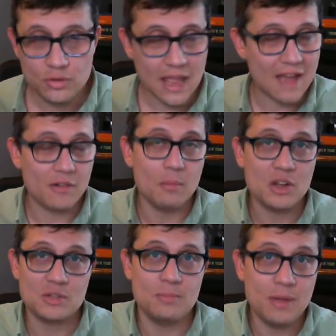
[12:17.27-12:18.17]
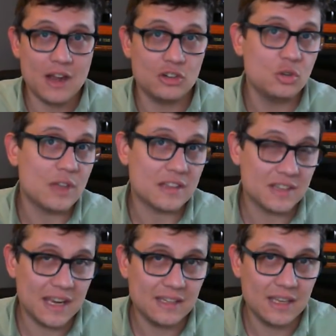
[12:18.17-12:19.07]
have a much better two
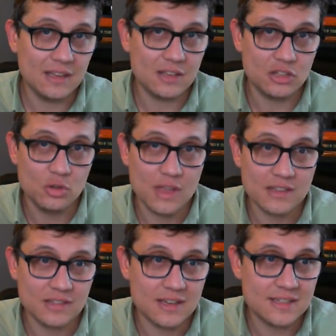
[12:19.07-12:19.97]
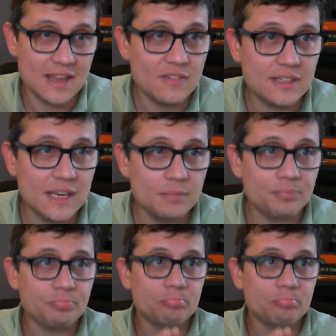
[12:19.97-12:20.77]
thousand eighteen than two thousand seventeen,